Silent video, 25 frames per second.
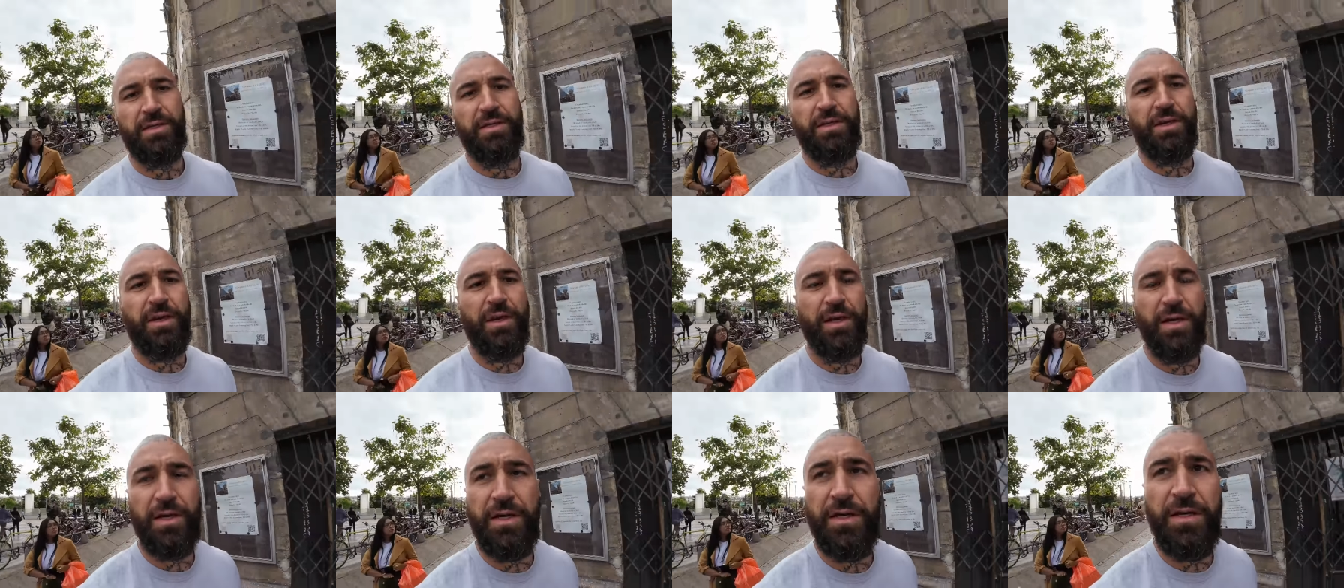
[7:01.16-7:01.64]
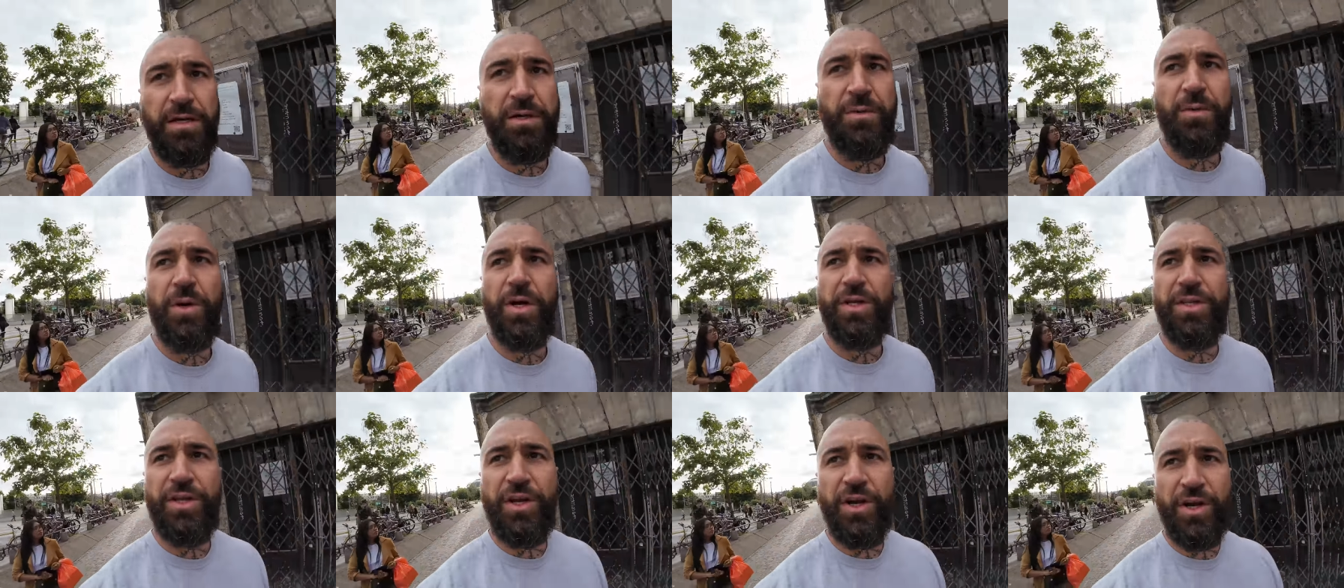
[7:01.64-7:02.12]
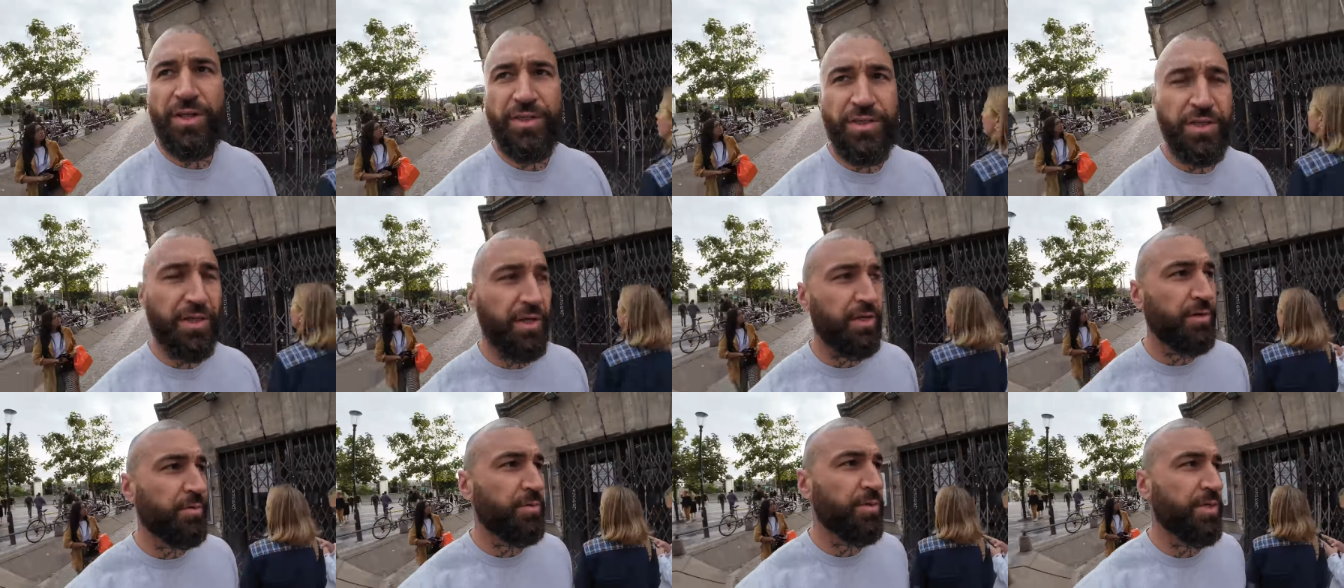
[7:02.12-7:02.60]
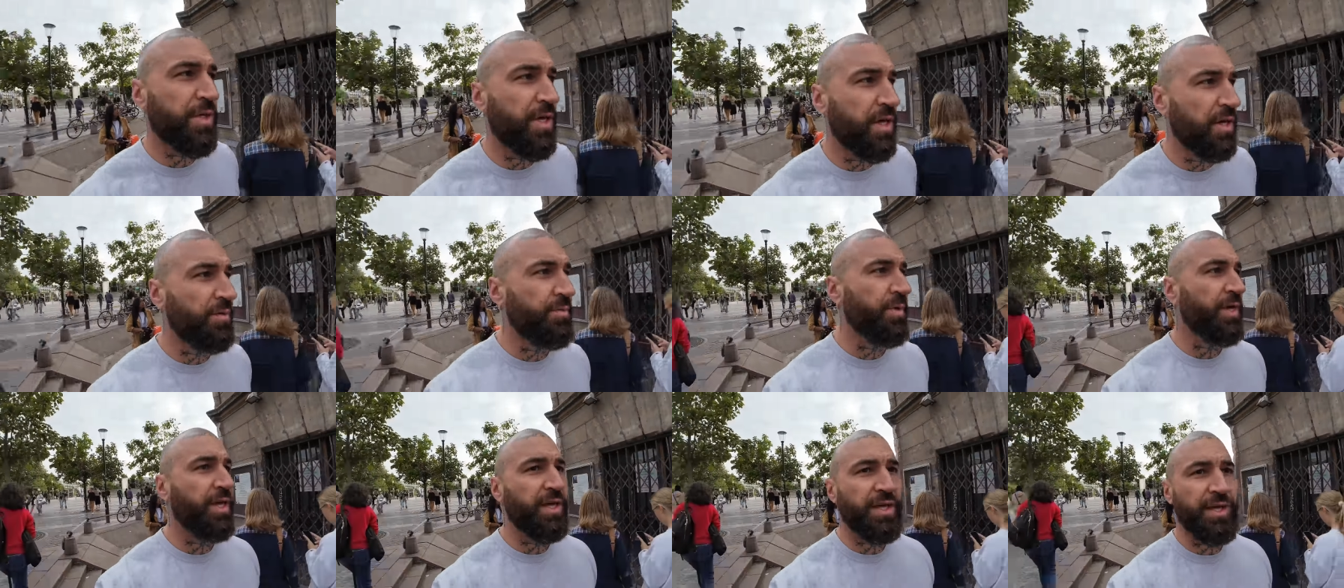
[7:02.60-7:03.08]
Uh, why did I think I was going
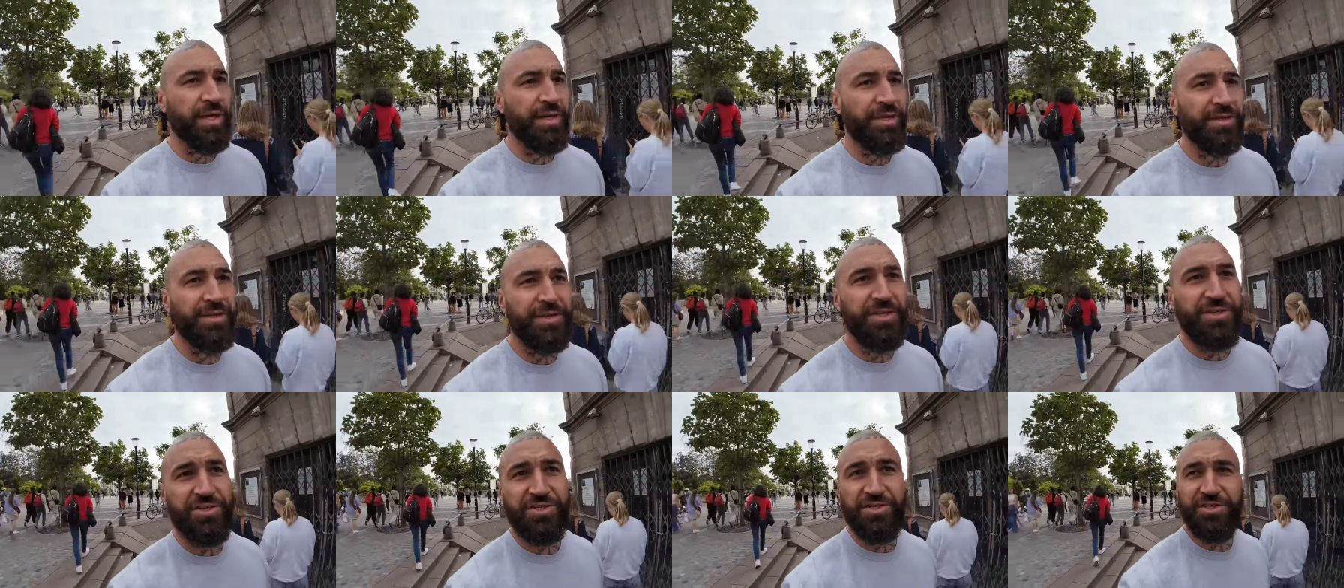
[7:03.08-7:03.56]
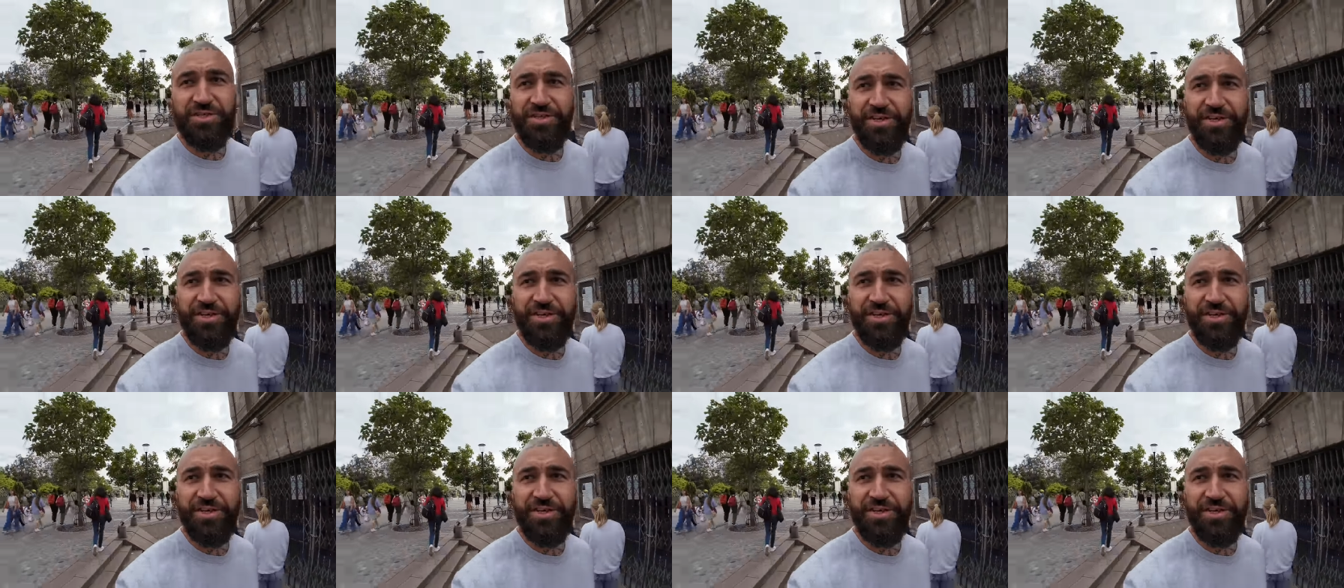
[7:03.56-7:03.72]
to be in English?